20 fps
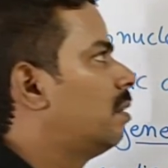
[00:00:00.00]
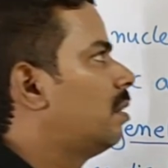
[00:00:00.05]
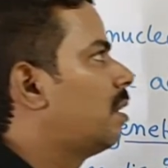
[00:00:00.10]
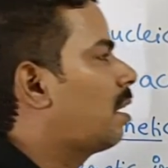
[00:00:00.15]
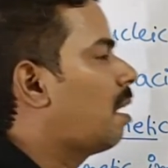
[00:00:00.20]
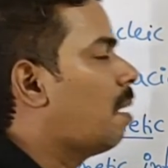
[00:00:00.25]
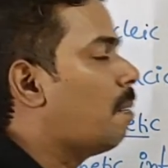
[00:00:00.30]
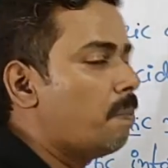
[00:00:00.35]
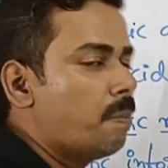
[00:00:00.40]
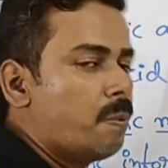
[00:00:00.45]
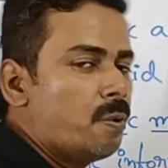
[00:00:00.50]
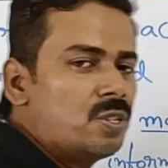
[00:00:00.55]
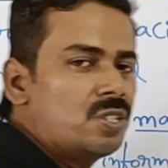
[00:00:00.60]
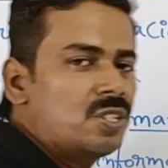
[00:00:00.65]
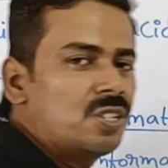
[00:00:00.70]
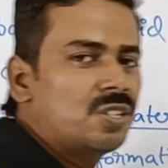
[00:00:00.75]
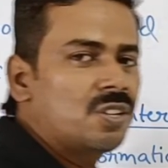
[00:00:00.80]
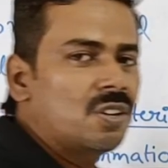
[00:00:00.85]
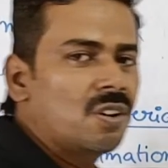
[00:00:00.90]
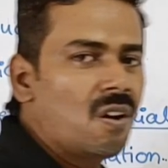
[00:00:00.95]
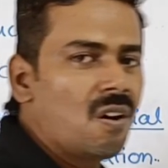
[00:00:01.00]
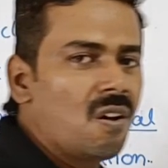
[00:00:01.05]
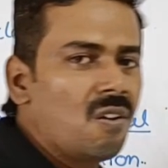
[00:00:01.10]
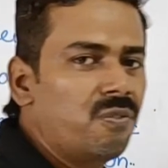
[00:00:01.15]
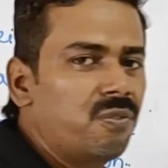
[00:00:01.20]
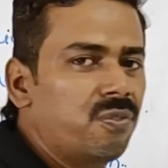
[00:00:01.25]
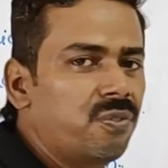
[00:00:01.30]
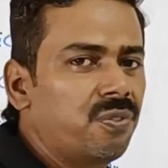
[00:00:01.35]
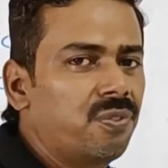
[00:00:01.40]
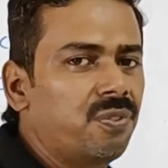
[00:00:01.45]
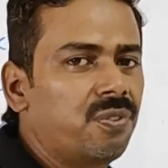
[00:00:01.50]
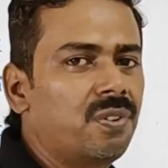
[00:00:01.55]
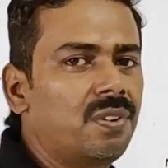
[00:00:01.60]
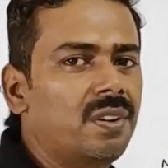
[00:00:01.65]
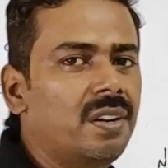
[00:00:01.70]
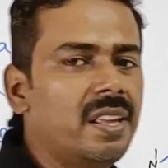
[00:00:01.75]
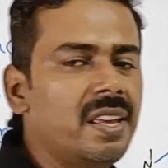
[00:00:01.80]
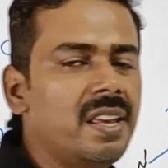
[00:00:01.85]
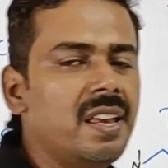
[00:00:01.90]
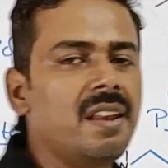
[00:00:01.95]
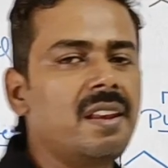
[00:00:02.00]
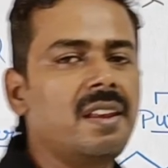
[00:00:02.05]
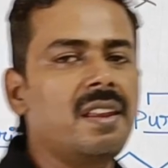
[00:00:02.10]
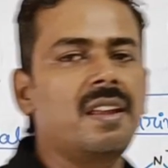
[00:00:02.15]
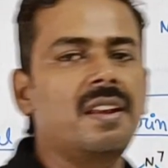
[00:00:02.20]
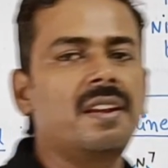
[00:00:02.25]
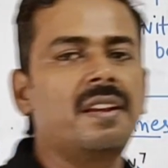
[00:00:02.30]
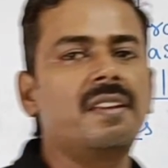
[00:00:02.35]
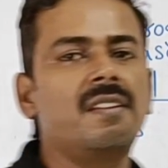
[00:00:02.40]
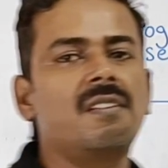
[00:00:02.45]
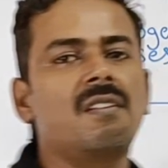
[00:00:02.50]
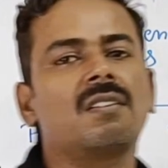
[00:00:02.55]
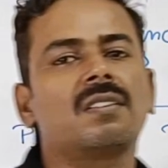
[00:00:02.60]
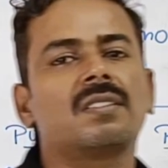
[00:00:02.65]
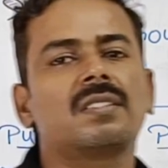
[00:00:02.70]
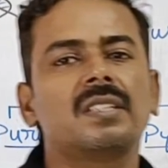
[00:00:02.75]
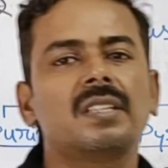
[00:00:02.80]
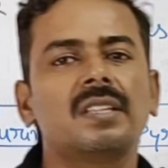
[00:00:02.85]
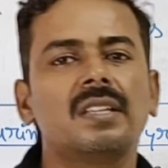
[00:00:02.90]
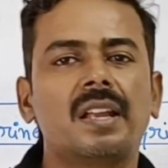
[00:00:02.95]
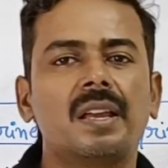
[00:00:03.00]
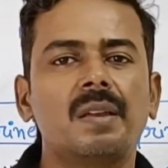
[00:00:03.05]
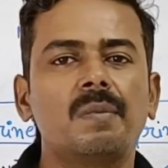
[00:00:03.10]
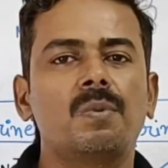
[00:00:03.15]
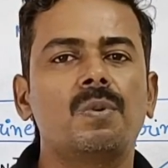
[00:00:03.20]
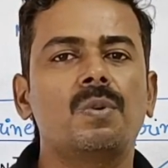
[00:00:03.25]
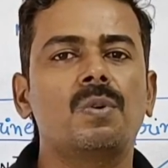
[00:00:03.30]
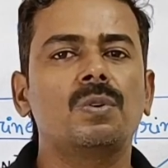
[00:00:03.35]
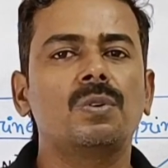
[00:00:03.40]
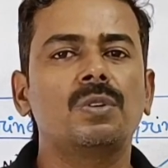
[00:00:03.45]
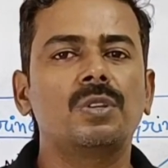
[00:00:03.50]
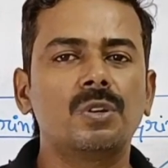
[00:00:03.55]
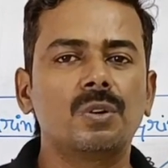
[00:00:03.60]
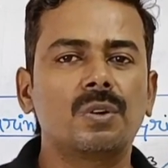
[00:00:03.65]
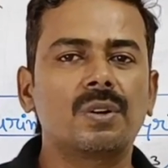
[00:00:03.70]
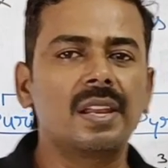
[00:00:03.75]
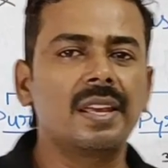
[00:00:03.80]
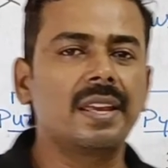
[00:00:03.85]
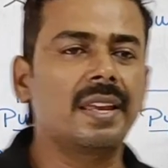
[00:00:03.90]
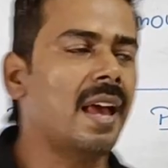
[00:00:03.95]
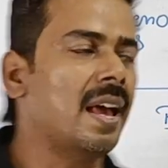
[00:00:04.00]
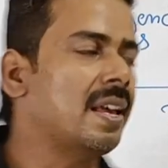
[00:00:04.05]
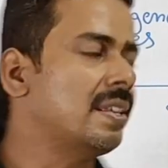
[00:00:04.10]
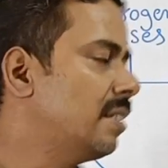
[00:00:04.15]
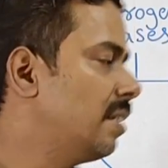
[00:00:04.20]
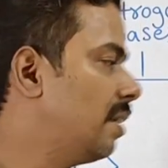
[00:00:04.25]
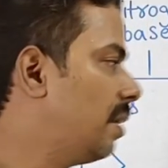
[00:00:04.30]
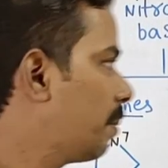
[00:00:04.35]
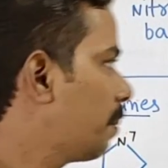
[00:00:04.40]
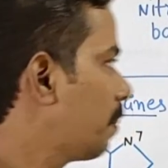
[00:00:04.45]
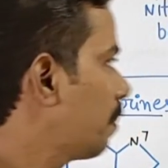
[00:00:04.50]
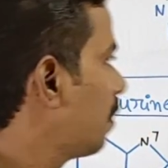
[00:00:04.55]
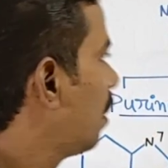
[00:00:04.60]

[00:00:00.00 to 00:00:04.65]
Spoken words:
the composition of DNA, deoxyribonucleic acid.